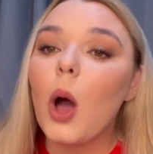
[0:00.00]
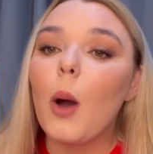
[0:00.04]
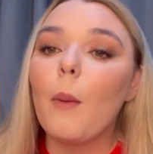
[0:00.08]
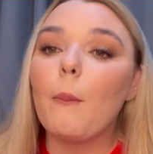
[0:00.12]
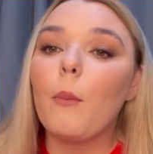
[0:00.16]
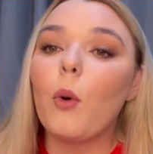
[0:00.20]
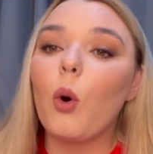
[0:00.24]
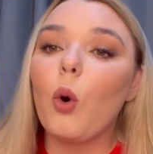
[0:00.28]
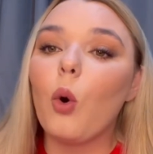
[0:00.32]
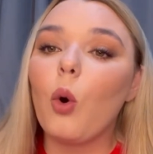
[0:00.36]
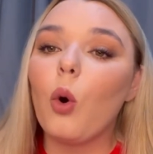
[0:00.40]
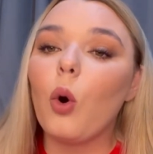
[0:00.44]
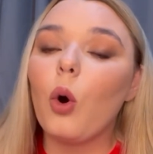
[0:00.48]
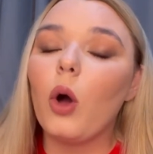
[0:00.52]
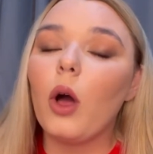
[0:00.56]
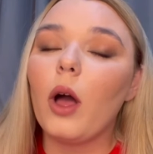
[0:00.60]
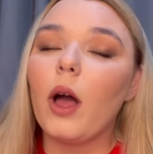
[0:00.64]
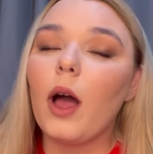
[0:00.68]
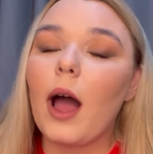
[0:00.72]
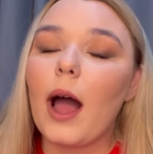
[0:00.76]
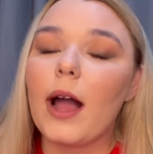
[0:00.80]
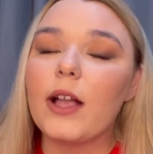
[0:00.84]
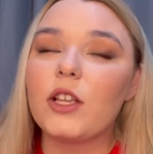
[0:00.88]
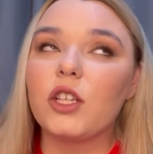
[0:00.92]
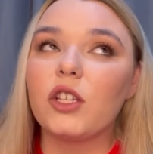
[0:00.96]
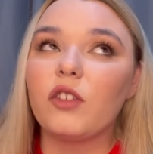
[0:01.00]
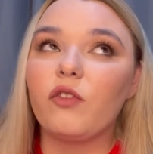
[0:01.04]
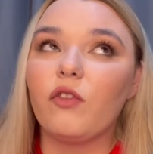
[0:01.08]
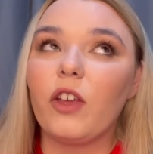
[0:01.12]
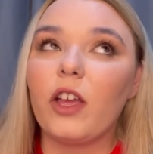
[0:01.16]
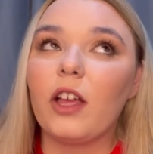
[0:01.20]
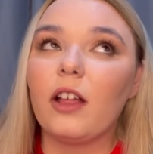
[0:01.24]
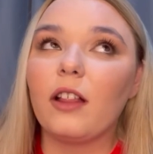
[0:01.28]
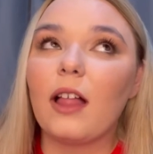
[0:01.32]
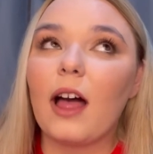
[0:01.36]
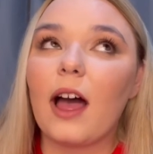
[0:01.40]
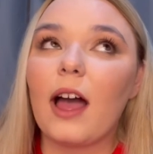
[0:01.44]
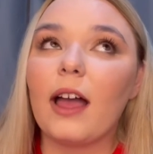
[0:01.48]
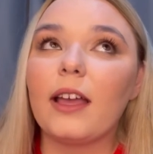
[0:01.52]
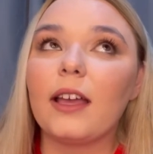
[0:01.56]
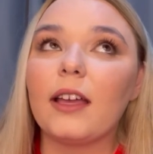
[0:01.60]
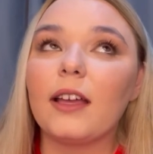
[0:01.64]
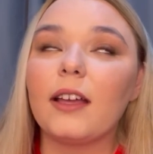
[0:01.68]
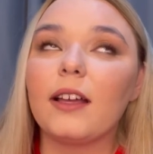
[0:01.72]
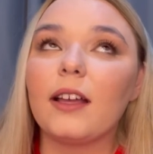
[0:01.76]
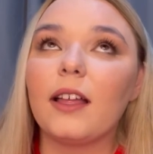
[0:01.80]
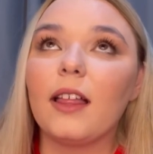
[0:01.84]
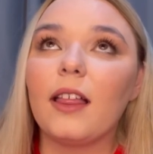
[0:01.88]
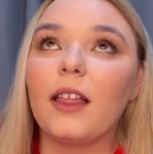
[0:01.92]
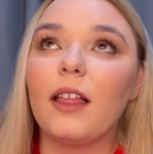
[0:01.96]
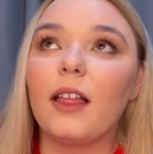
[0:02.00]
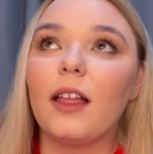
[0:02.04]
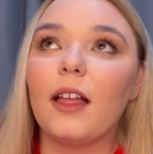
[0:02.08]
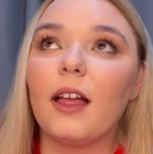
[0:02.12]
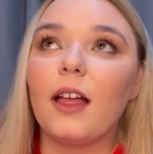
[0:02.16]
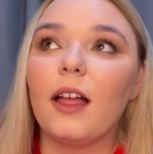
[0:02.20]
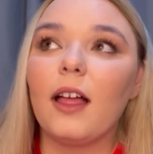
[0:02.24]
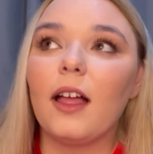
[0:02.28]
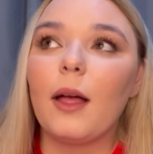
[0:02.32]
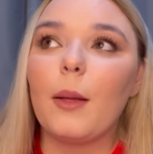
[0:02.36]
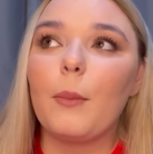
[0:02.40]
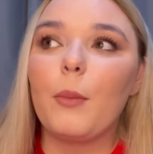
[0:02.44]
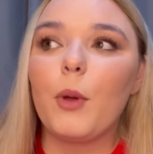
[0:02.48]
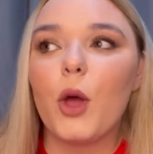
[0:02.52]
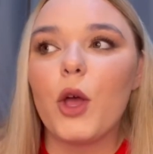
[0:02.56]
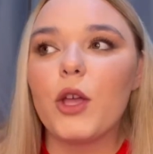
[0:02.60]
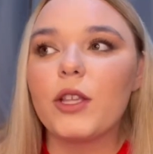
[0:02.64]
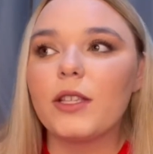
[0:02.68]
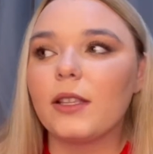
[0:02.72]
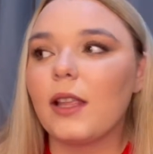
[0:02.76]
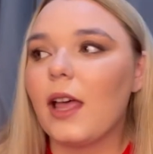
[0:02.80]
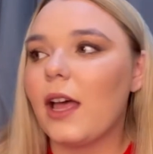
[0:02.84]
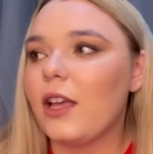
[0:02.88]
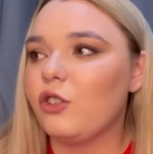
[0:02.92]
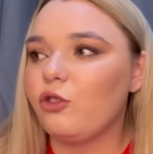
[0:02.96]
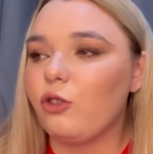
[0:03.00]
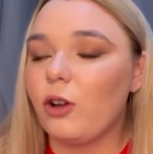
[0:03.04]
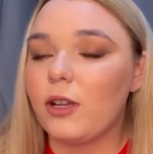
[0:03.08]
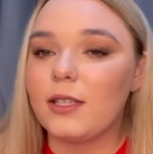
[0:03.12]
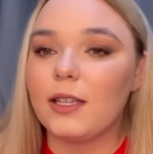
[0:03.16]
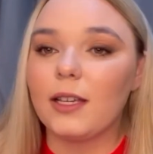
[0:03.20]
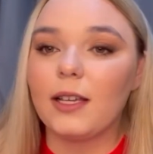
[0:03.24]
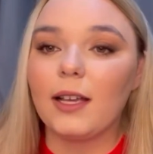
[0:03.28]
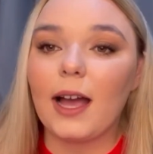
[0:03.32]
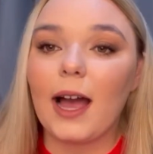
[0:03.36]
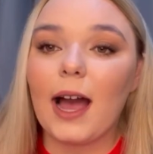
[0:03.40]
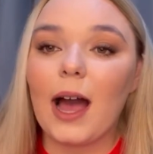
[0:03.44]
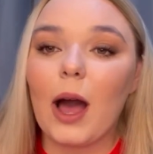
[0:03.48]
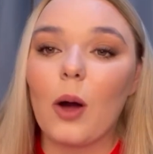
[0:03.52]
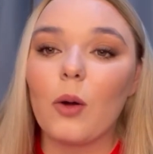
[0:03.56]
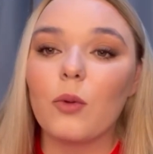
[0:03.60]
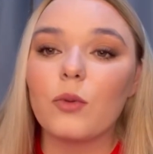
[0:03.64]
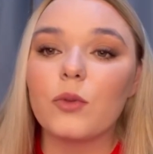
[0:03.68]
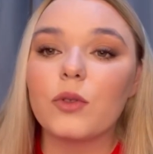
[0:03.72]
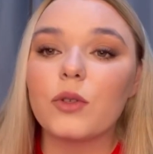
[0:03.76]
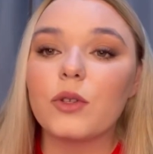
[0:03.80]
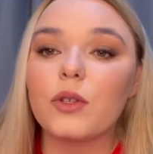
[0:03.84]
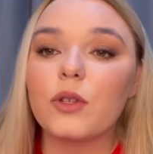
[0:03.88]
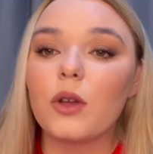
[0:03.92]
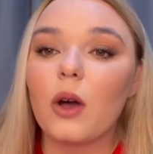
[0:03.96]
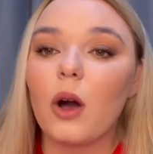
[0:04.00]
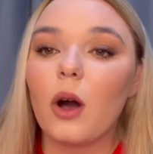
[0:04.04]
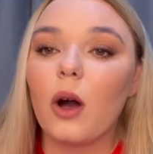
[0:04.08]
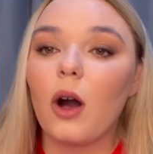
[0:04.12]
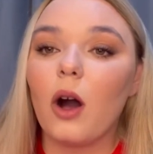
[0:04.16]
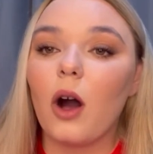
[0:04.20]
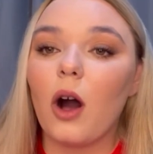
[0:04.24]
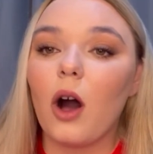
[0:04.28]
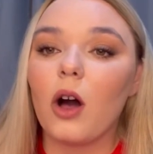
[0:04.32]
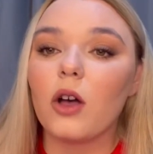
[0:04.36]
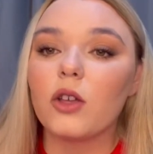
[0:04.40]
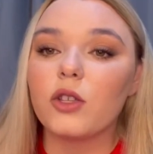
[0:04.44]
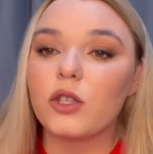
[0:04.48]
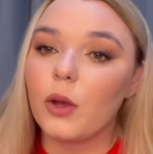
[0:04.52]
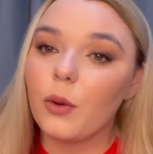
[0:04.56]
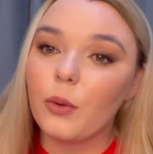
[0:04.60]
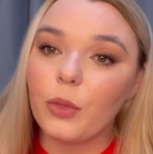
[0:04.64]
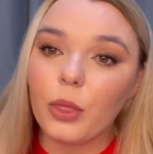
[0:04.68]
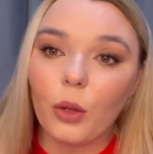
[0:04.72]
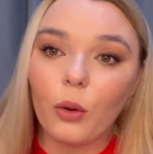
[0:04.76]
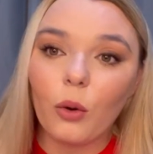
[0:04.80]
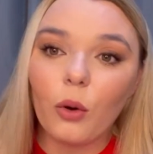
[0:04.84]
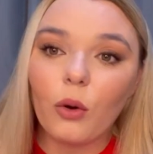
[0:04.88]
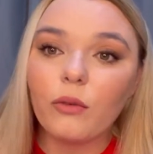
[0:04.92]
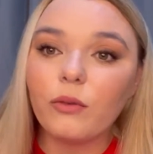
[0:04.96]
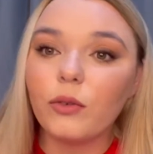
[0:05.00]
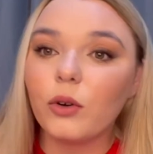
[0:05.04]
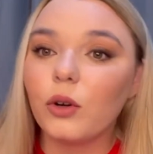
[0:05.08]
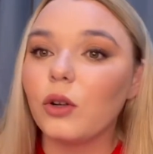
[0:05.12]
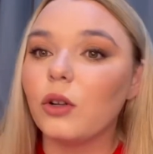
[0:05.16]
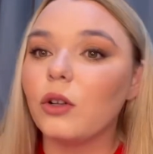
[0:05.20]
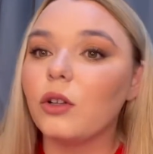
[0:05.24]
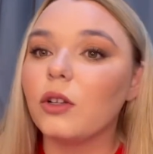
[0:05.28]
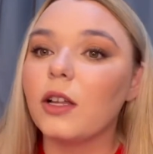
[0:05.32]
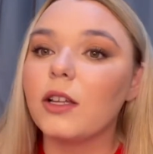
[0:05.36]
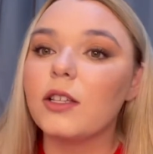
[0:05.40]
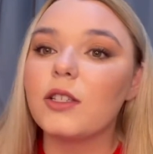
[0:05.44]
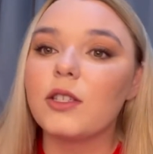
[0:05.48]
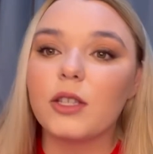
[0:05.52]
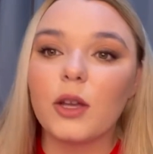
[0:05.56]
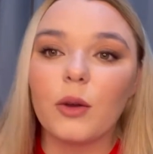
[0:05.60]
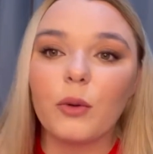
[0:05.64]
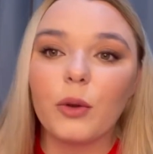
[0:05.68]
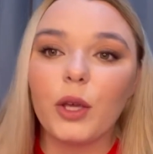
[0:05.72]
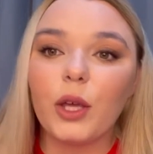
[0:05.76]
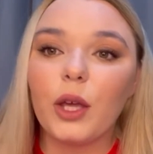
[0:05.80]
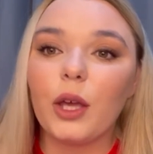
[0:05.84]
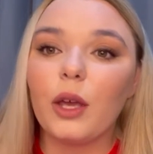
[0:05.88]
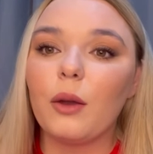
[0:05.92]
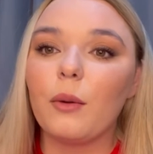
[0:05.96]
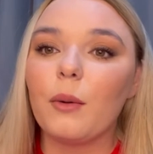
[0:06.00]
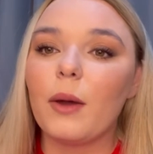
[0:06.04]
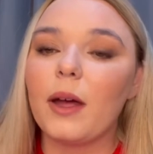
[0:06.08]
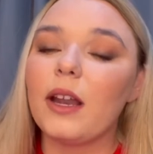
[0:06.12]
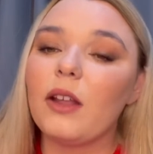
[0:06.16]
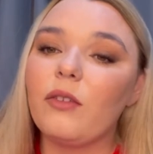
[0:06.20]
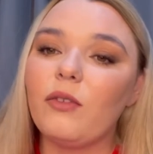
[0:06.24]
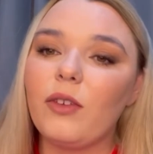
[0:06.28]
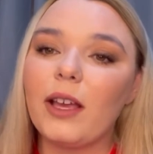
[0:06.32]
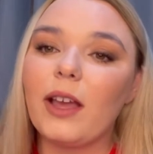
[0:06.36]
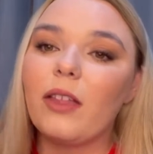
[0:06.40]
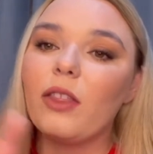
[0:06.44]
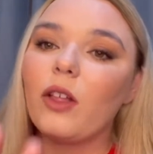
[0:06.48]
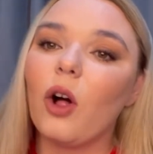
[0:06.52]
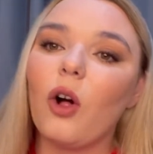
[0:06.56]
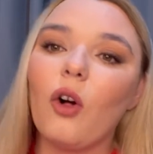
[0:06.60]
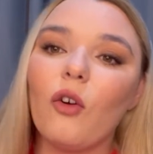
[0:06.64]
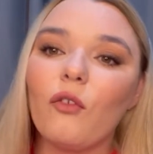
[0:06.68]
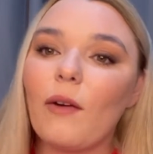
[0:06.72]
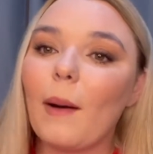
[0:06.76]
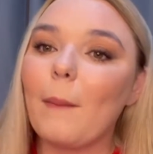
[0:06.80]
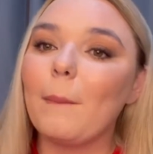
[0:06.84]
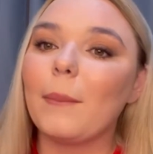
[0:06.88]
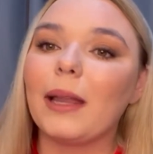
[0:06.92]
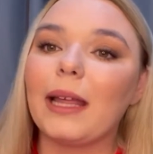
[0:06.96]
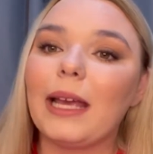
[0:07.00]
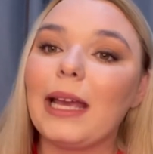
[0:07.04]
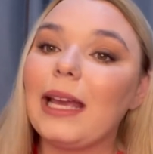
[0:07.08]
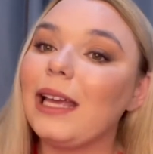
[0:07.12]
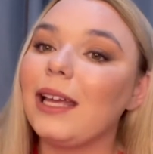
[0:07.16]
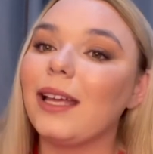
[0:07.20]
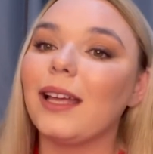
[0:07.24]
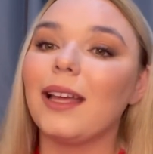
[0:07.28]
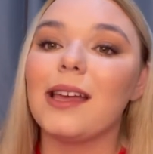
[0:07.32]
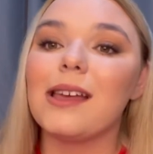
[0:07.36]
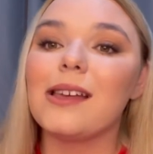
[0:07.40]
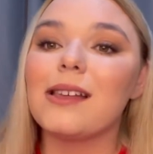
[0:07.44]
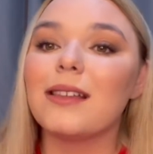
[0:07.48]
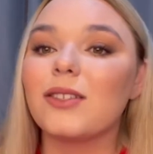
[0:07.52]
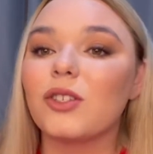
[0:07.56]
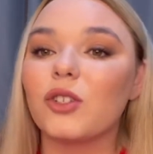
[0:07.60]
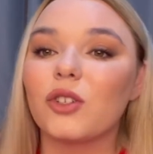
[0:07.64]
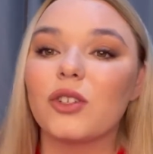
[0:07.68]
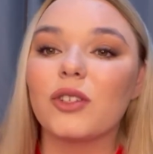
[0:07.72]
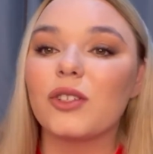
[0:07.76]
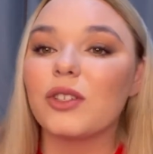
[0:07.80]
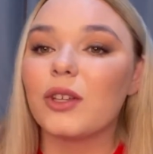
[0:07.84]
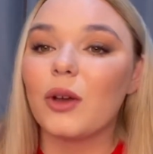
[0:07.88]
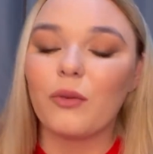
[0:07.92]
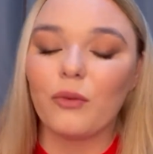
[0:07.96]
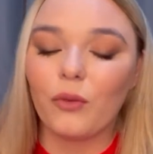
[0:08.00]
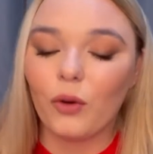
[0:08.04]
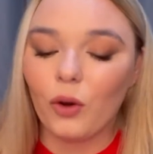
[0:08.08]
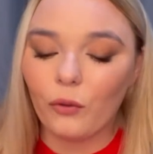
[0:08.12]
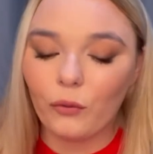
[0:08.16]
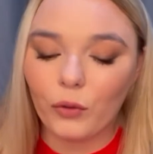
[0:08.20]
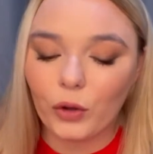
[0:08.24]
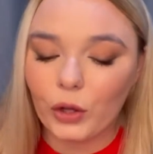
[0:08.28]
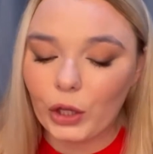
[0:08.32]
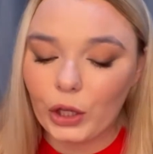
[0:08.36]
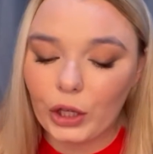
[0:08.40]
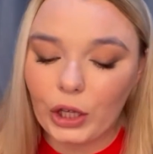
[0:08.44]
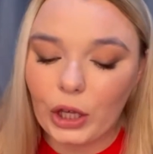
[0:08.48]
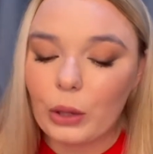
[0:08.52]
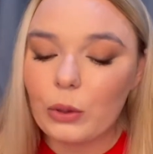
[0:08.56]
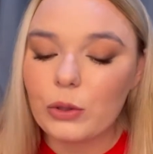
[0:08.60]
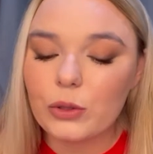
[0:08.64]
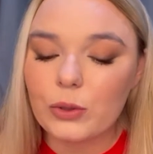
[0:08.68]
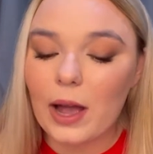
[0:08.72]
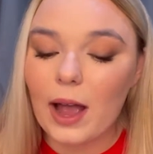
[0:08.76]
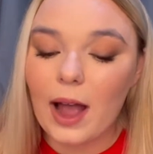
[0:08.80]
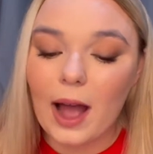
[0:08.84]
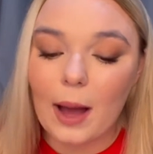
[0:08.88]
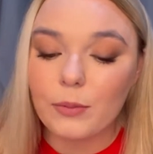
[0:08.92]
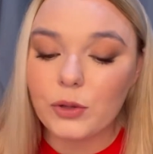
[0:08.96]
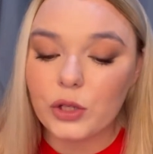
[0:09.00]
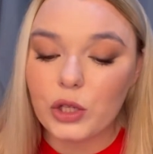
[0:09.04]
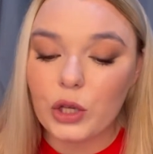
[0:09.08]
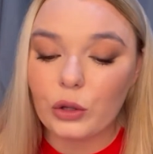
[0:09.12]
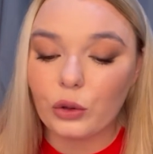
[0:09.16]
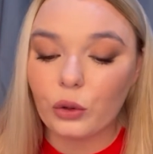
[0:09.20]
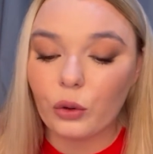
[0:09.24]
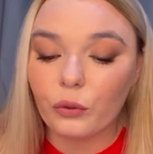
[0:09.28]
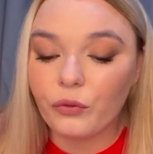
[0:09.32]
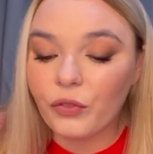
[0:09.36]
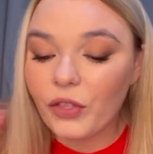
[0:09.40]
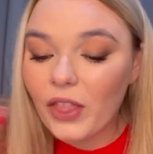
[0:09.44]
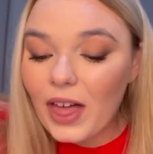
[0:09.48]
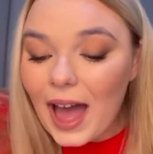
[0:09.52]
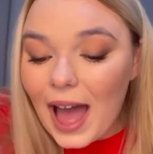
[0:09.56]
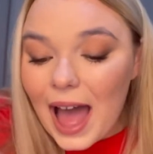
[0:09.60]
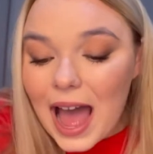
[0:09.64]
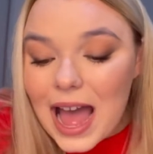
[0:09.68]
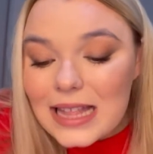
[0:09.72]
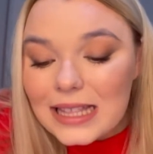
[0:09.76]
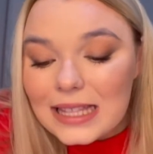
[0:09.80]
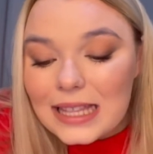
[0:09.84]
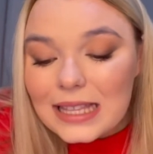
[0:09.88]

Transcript: but I just feel like personalized dressing gowns are so thoughtful, so cute, and if you get the whole family, it's just so thoughtful and cute. So I absolutely love that.